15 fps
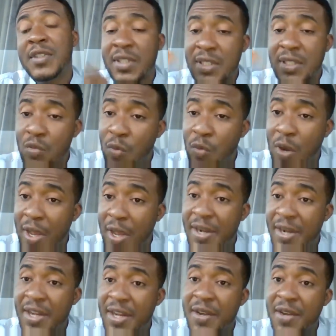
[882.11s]
This is one
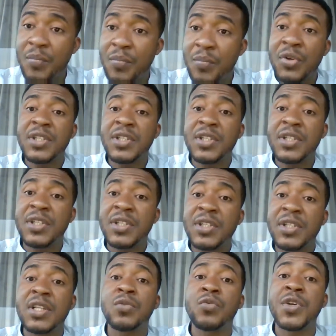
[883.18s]
important
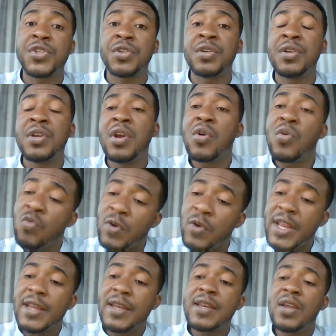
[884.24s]
question
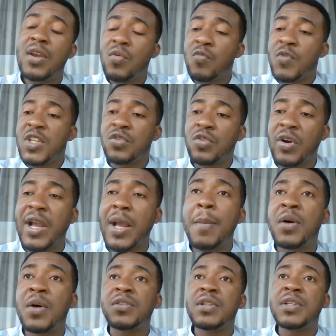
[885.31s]
when we talk
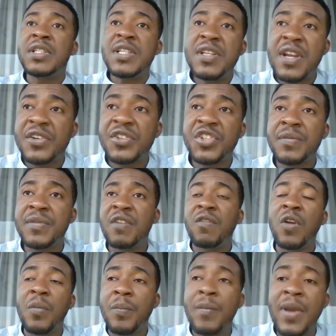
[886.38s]
about leadership
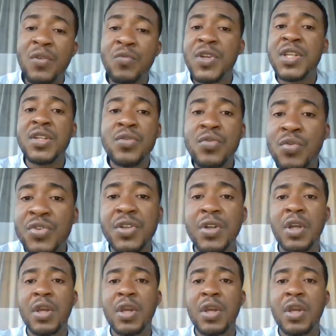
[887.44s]
development with youth